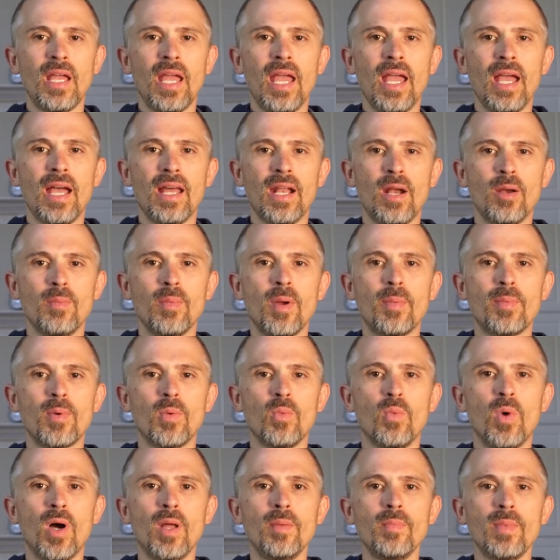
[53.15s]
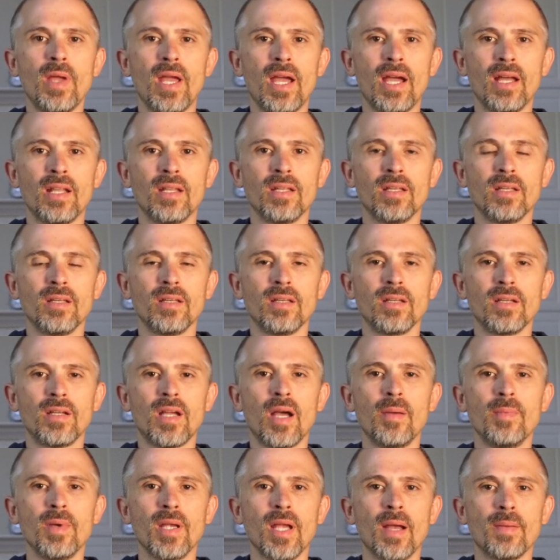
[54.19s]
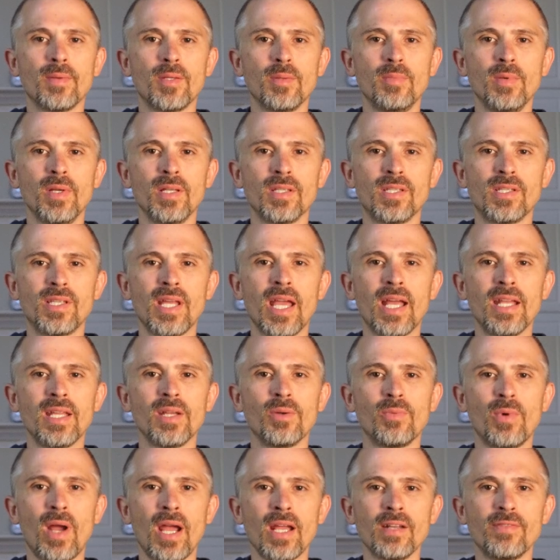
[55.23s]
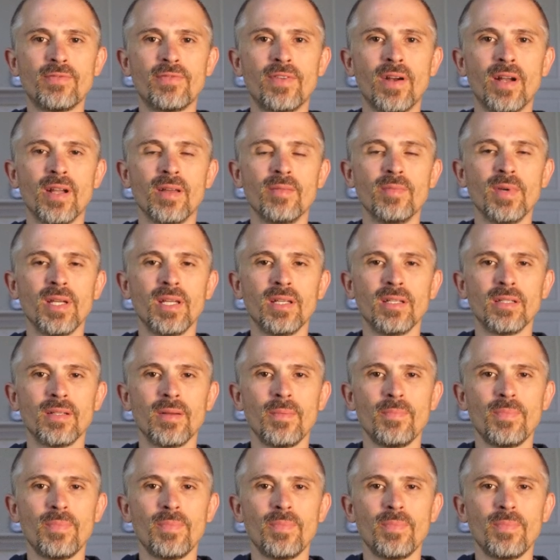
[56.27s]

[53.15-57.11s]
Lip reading: And I remember one man coming up to me and standing right in front of me,